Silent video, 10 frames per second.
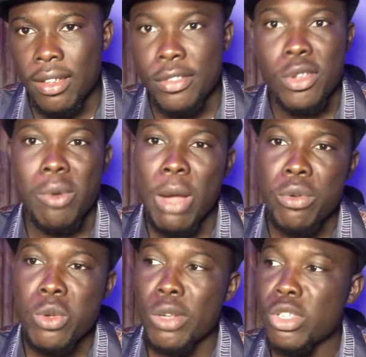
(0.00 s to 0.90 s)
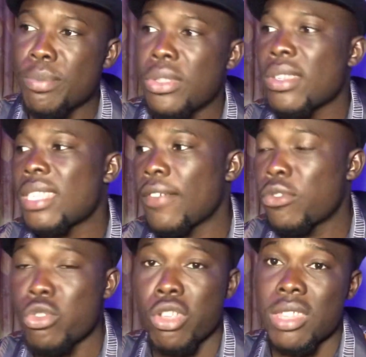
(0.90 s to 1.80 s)
So why would you want to put yourself
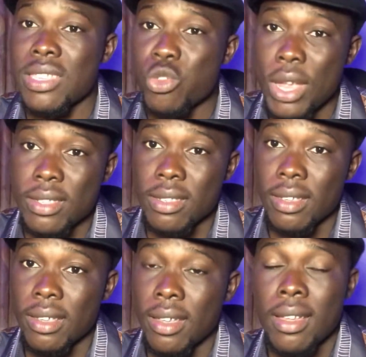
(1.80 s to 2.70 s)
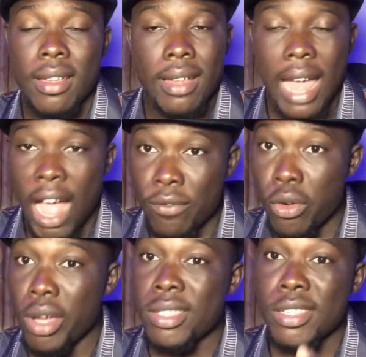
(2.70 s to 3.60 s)
through such a stress?
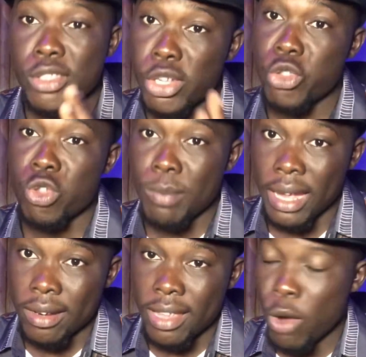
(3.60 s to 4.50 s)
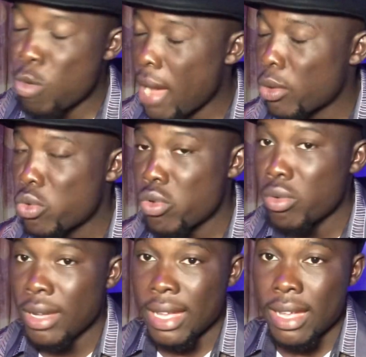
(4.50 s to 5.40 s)
Avoid such women. A woman
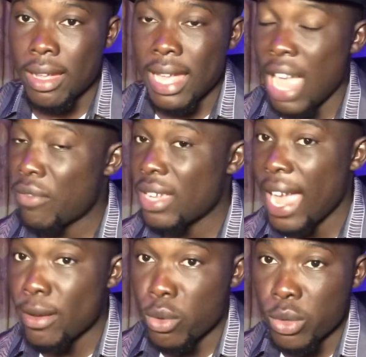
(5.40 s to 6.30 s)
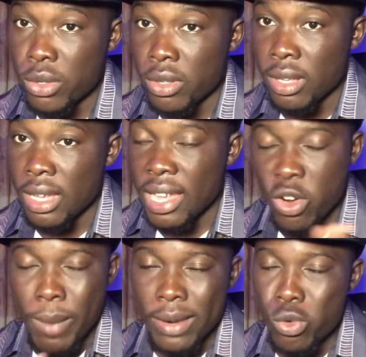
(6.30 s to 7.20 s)
who every guy knows,
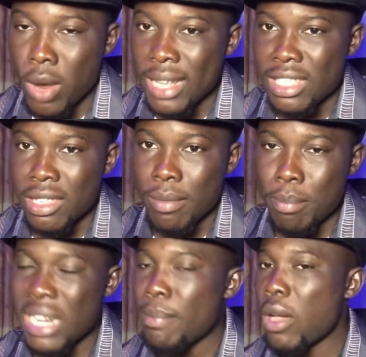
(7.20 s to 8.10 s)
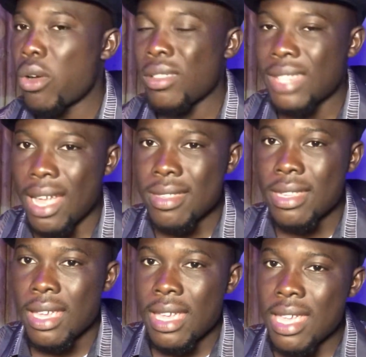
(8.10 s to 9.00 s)
a woman who has many male
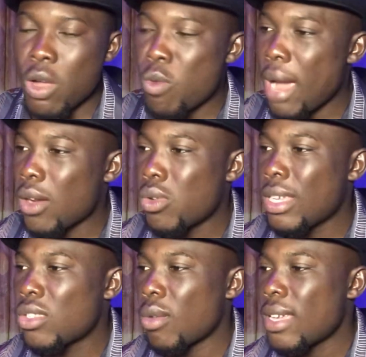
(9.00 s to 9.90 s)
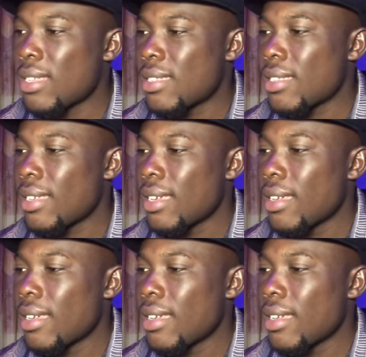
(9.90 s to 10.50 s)
contacts, a woman who is always